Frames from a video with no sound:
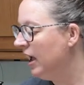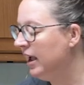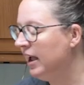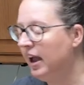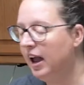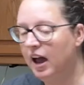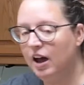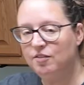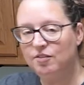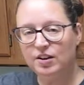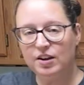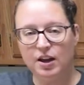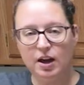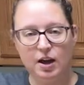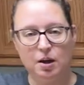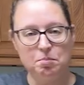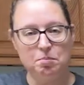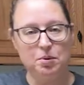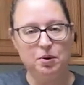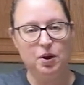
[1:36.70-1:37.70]
a half a
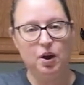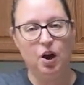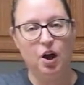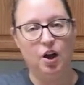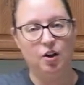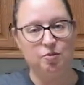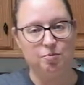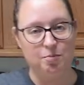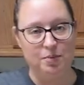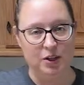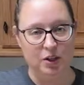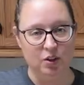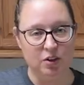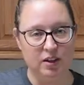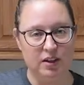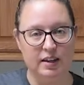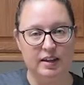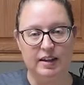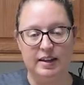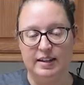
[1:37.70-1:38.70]
cup of
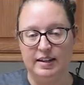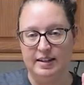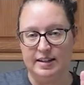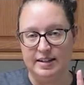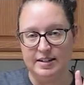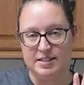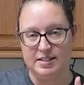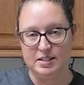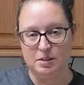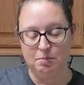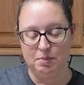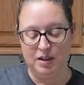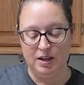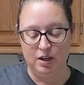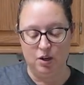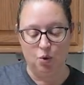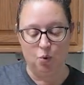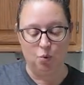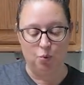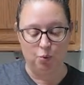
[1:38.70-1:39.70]
milk. It needs to
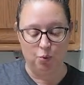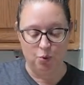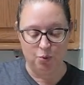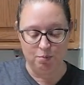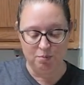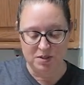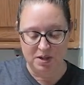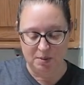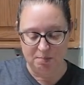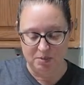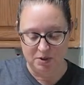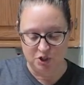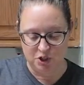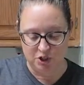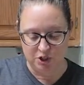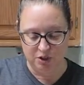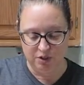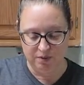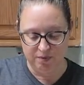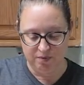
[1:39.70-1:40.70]
be room
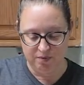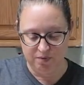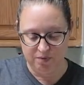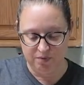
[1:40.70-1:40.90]
temperature.